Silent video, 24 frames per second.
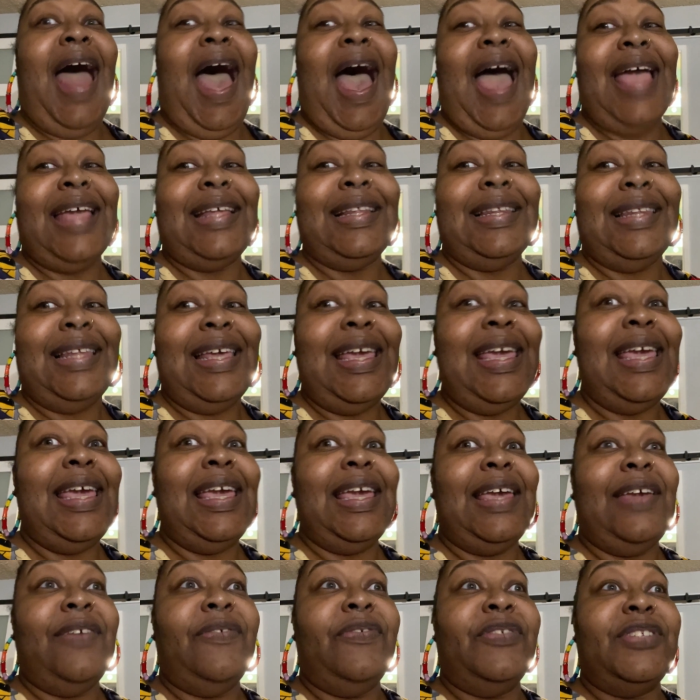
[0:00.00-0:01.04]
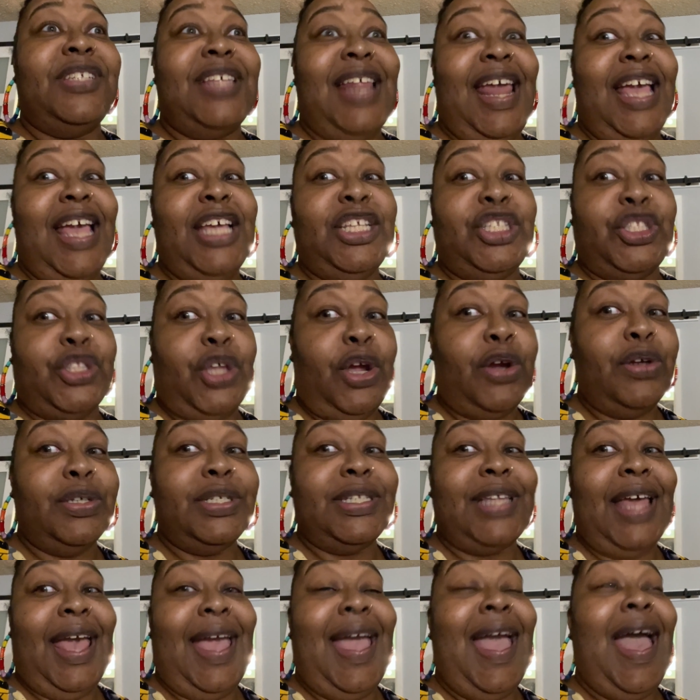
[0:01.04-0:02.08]
I leave, today's
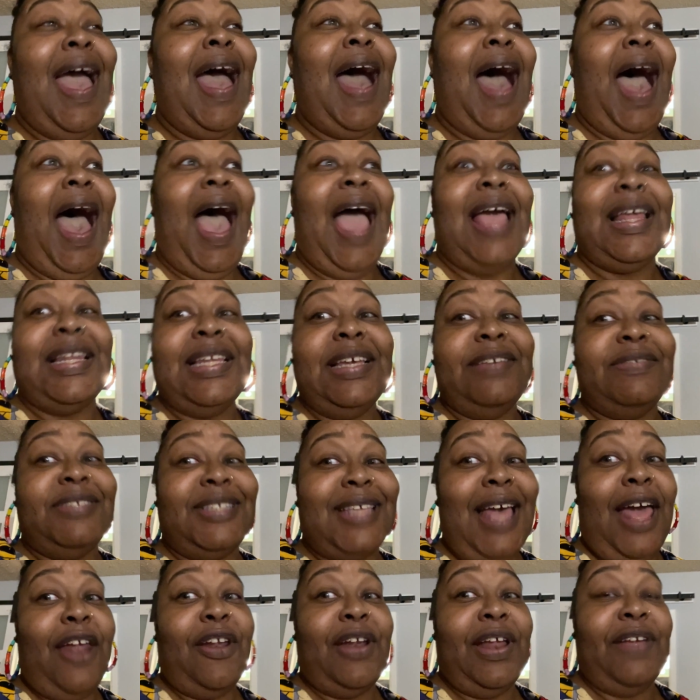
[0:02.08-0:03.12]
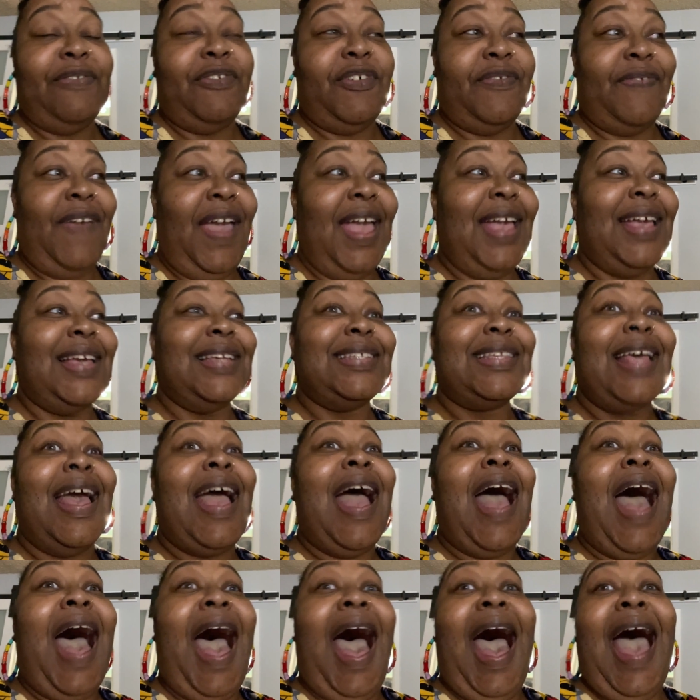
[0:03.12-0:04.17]
Thursday, I leave Saturday for Vegas.
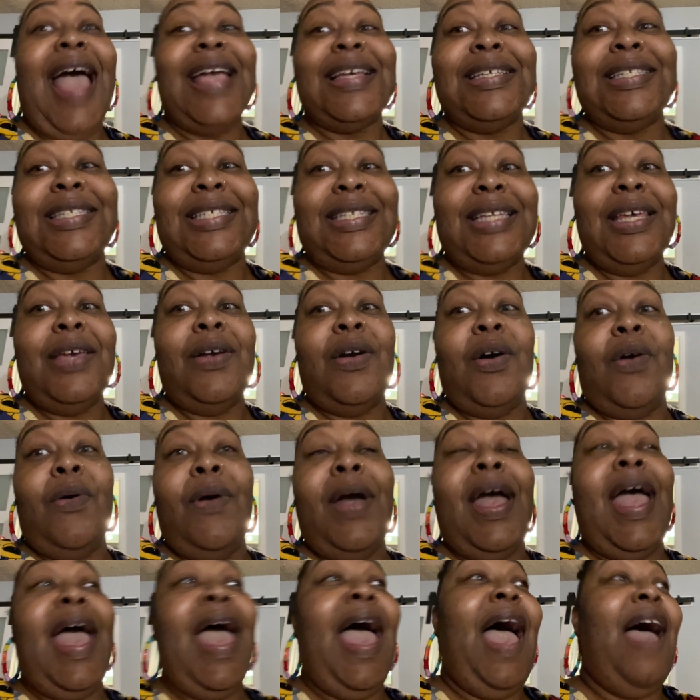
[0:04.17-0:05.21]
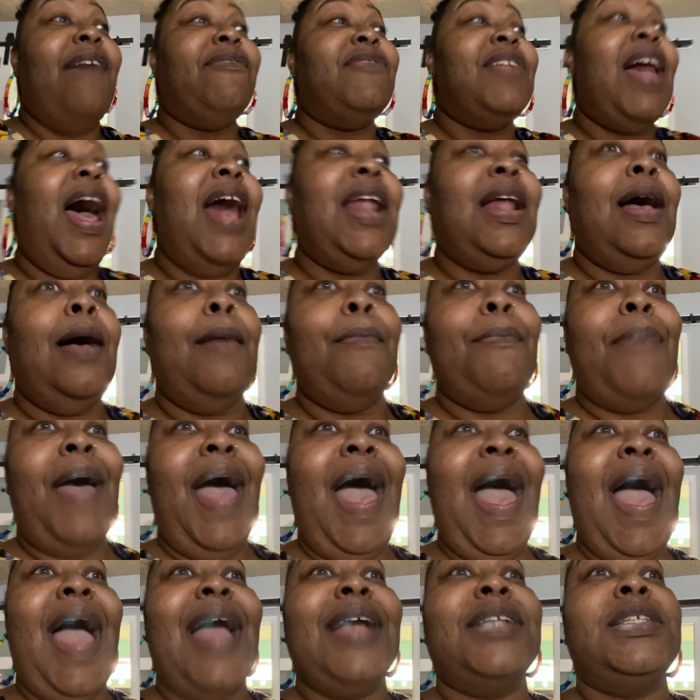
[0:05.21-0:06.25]
I still have not
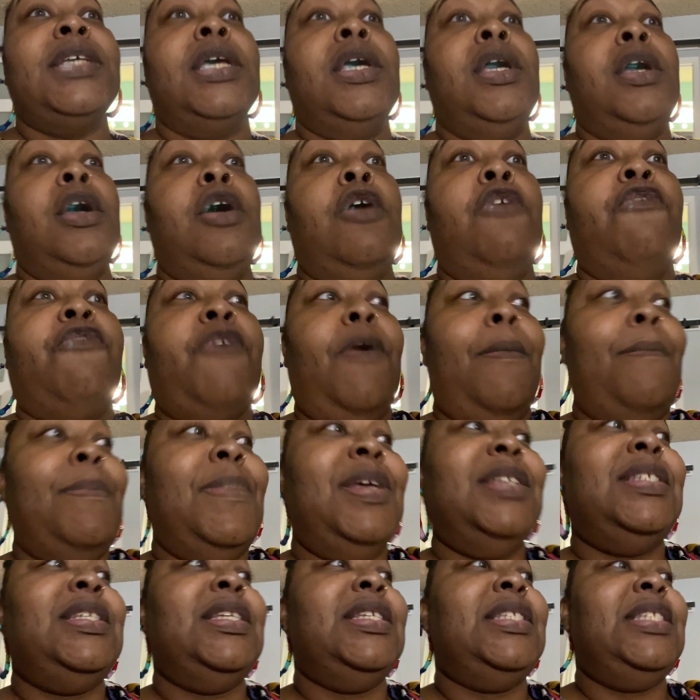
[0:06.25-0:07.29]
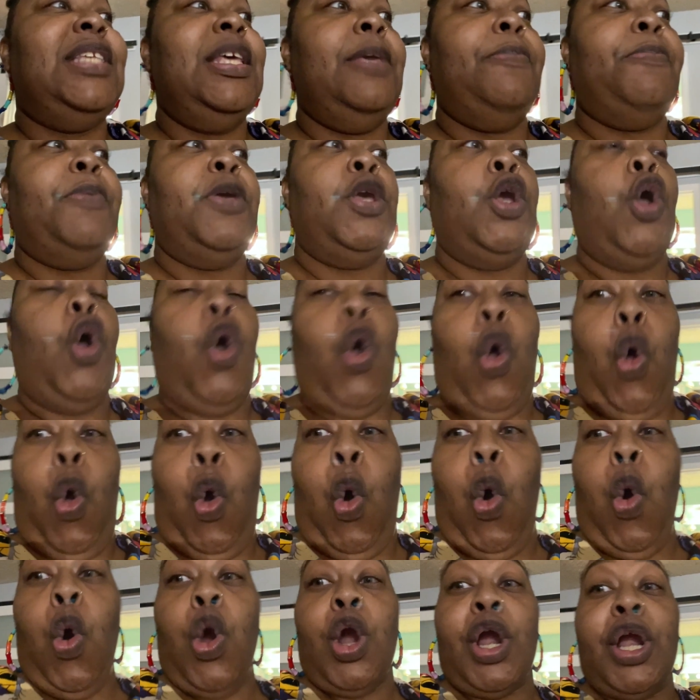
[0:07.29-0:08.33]
unpacked from Mississippi
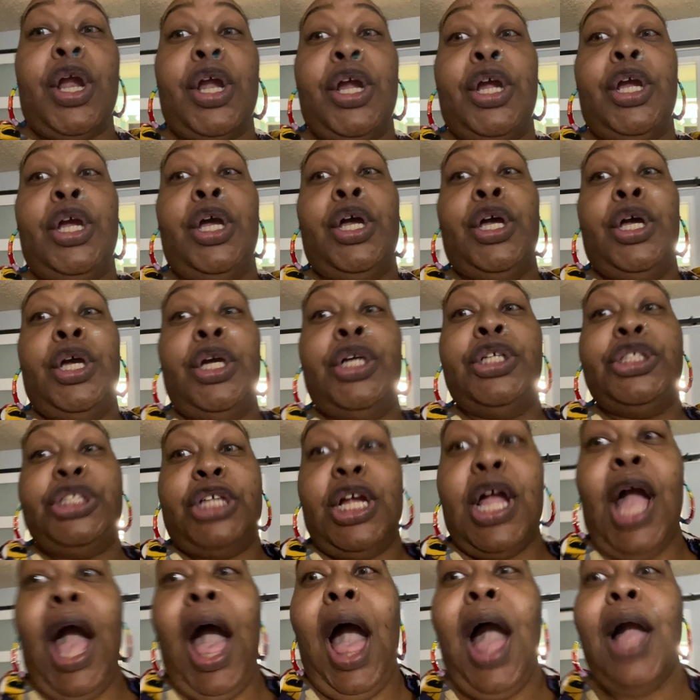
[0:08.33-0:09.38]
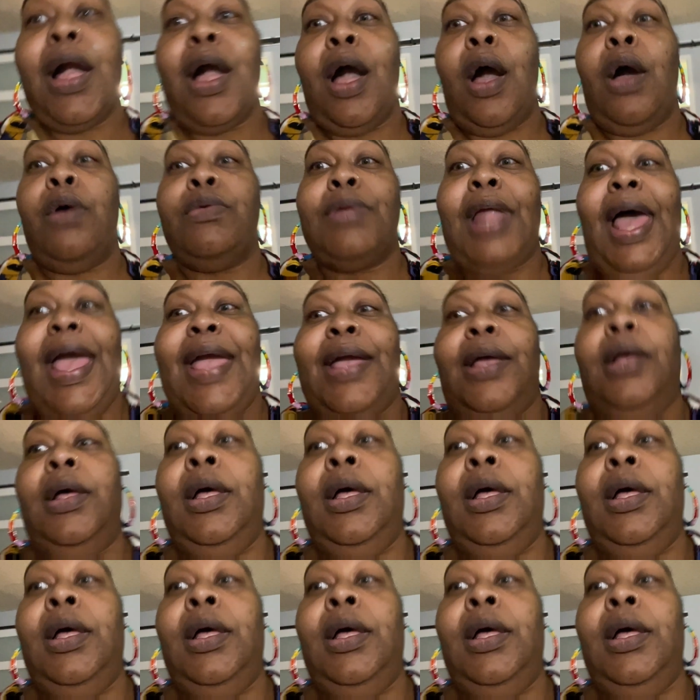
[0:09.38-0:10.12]
or Chicago. Like,